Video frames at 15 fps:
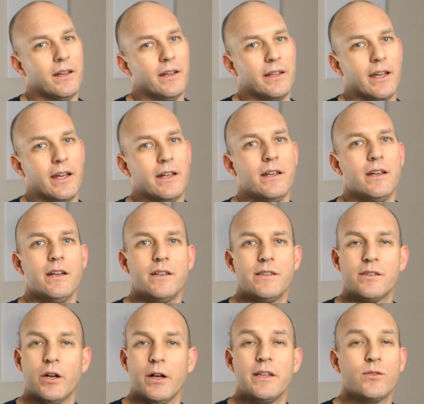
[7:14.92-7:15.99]
Okay,
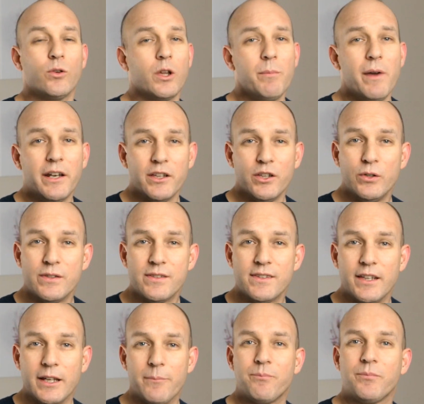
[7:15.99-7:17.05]
so it's all about a use
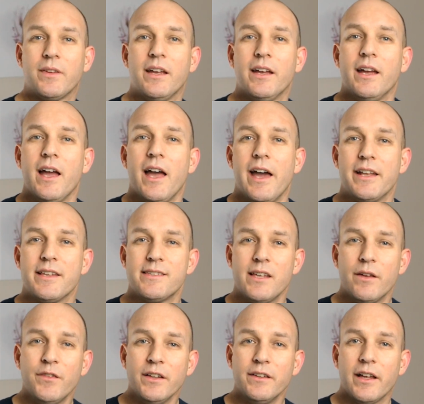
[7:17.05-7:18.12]
thing. And it's
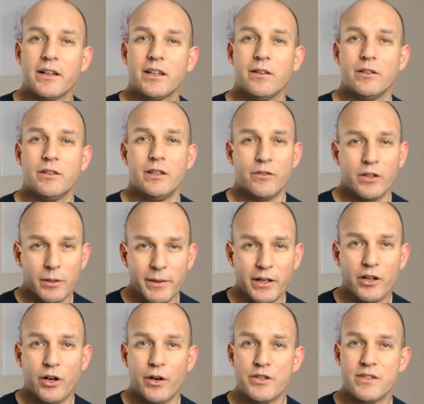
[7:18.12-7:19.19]
something that can, you've got to be
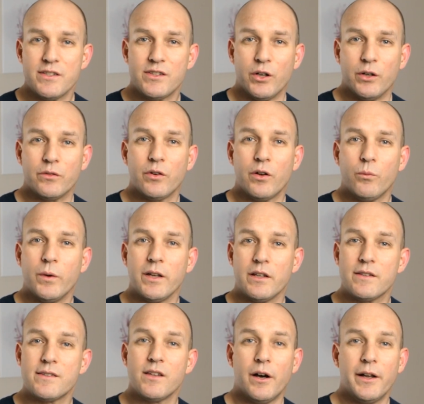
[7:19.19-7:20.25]
conscious of when you're
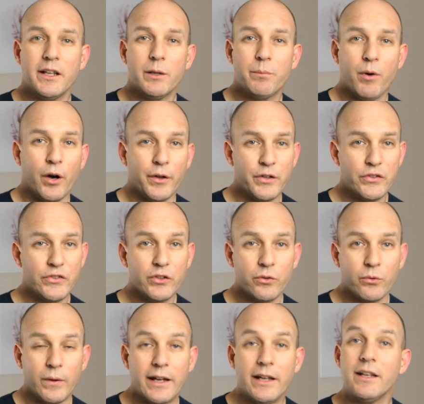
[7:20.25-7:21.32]
deciding upon the
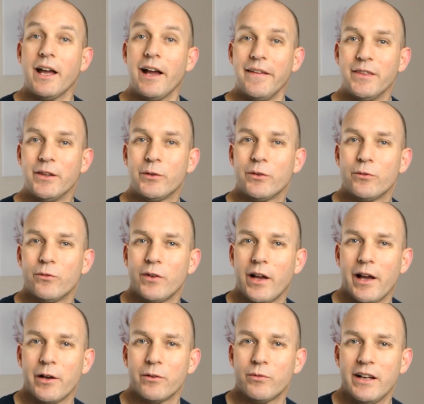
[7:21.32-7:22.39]
screen and the
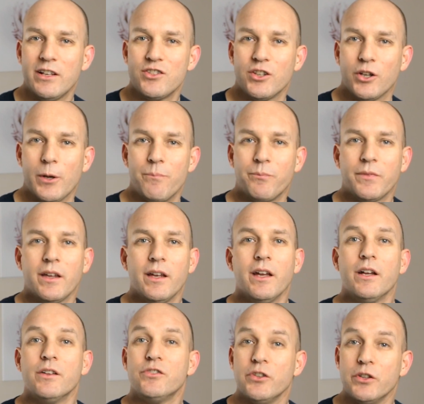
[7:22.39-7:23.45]
uh, ratio.
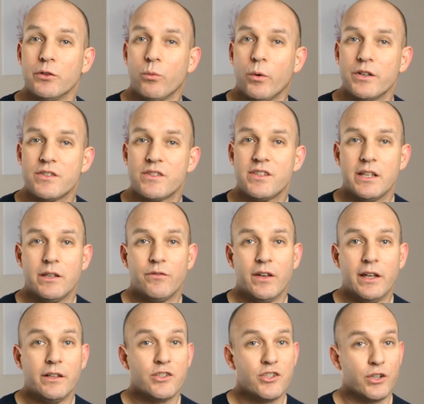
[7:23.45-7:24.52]
Do you watch T
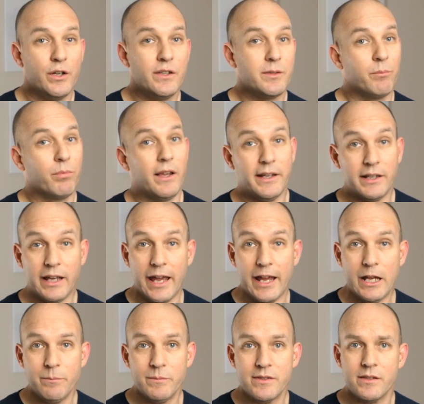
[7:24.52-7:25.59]
V and shows and play
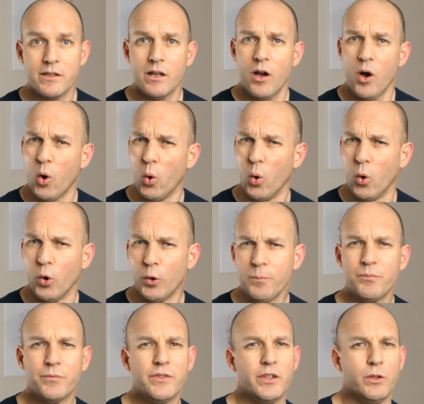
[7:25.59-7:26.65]
games? Or
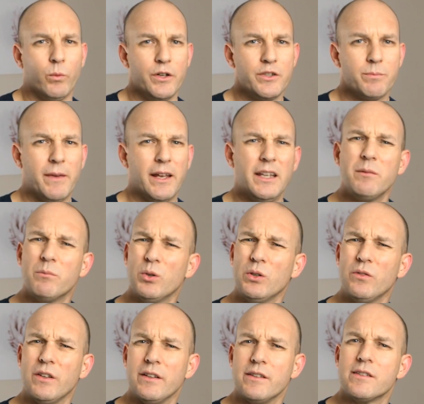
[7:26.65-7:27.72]
do you watch many
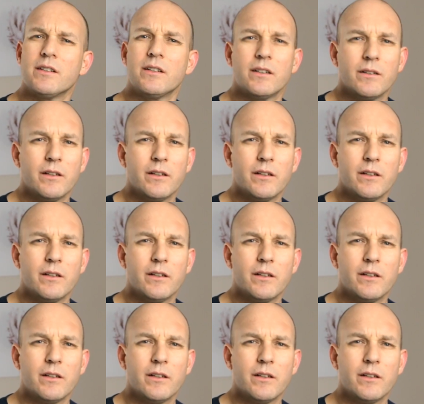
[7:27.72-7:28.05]
movies?